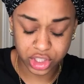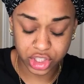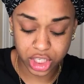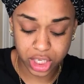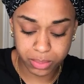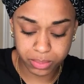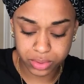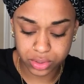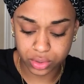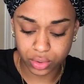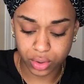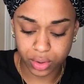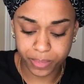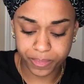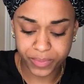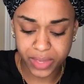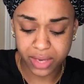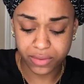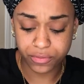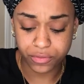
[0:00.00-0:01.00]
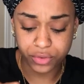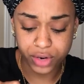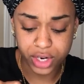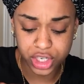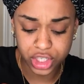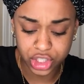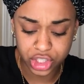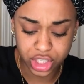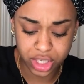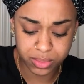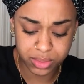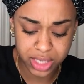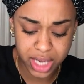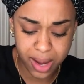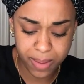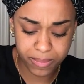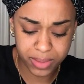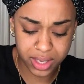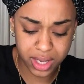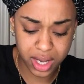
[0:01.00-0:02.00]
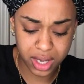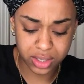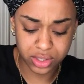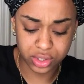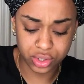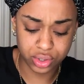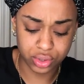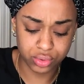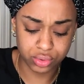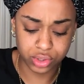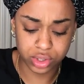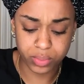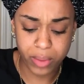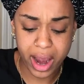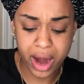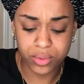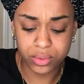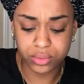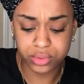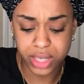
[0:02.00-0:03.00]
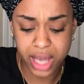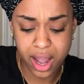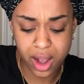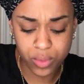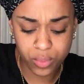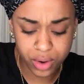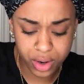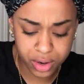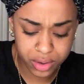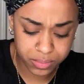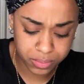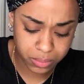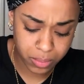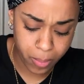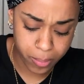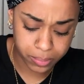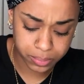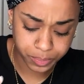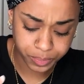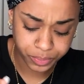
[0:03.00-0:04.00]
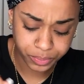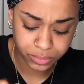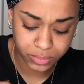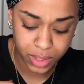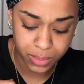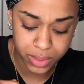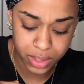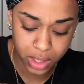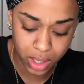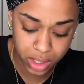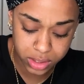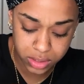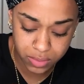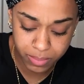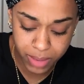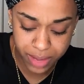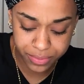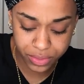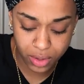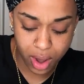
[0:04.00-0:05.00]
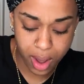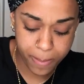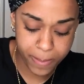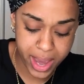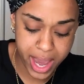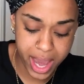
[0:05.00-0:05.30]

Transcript: and friendships had began to spiral downward because of my thought